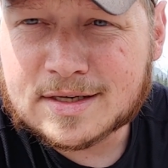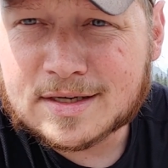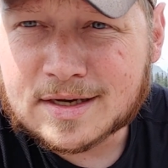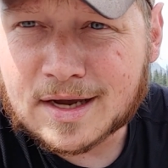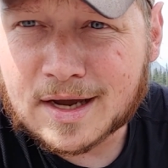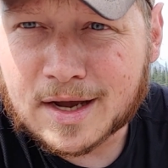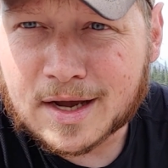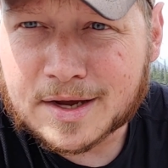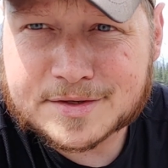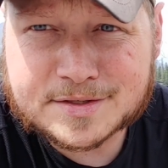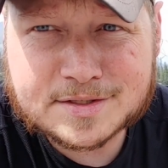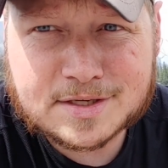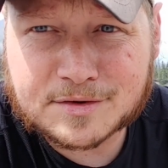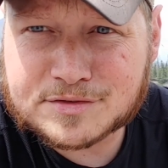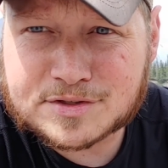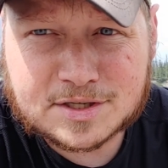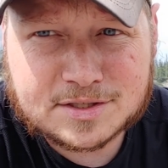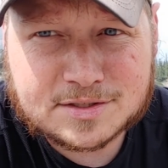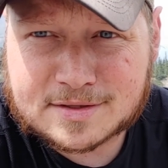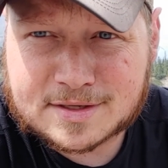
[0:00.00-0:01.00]
The stuff's
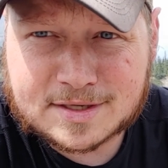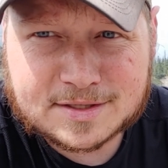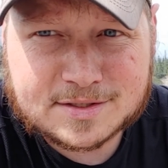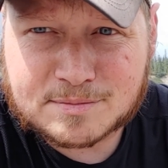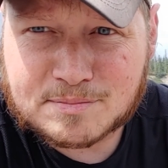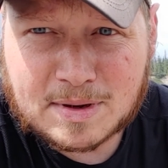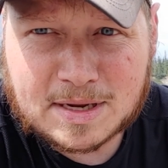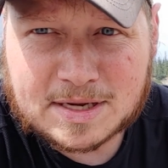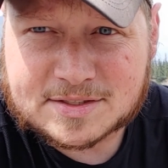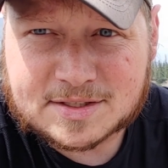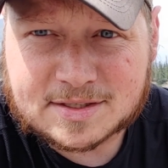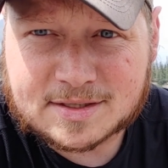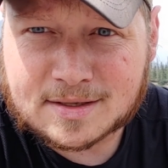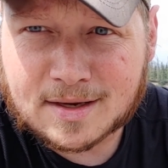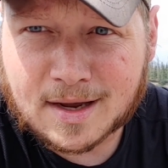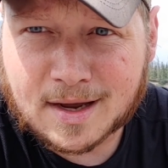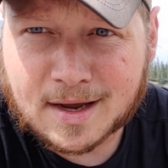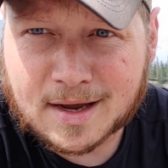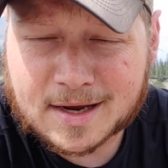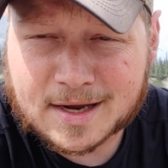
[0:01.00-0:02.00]
just, it's amazing.
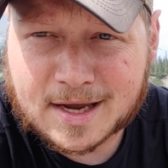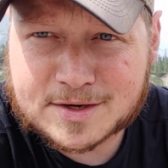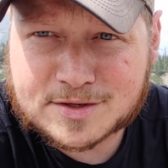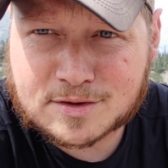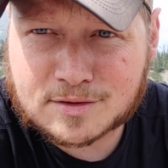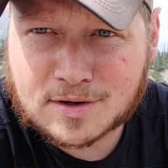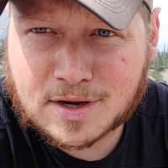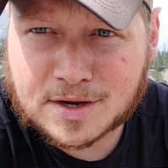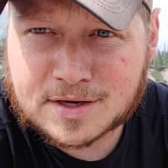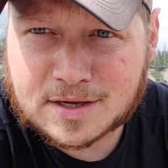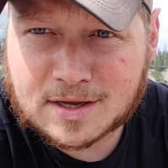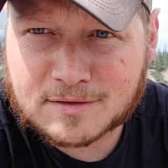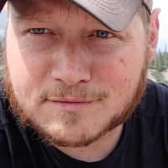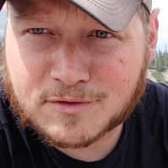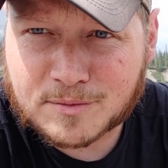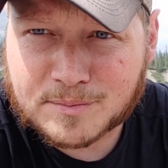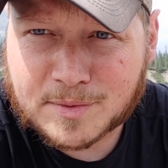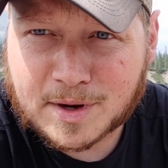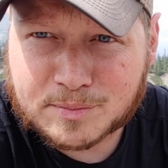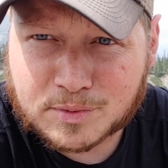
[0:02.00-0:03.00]
I got turned on to it
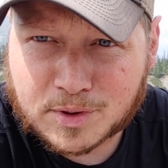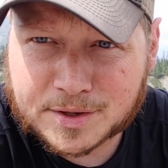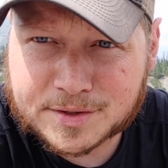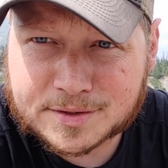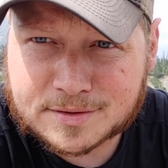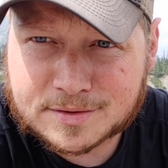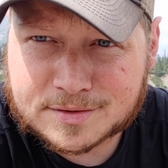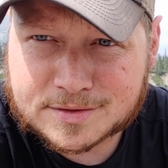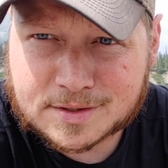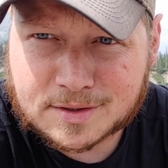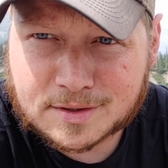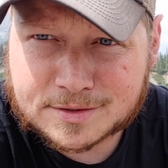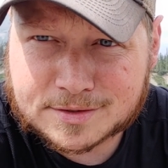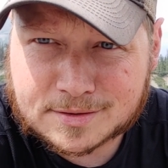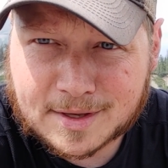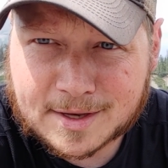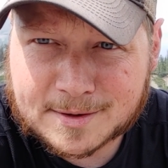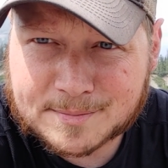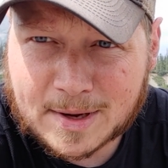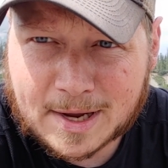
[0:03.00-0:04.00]
from my brother, who's an
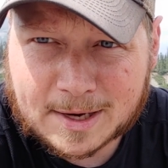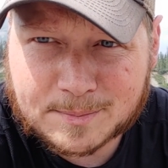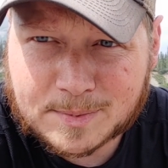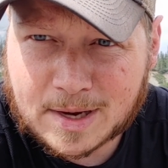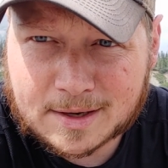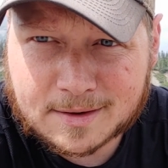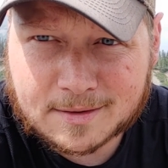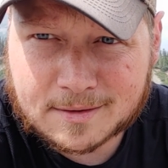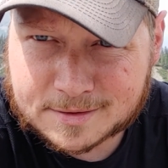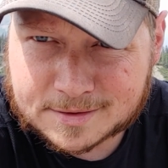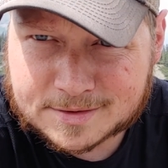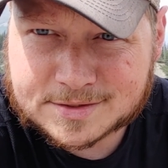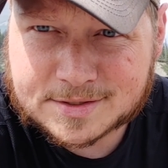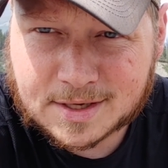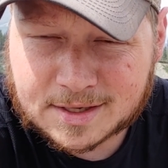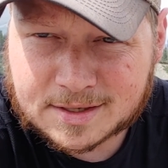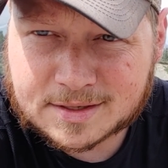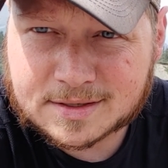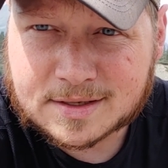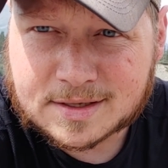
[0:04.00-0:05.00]
ultralight backpacker and has
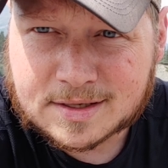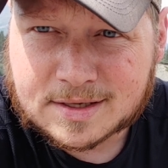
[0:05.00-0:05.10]
done,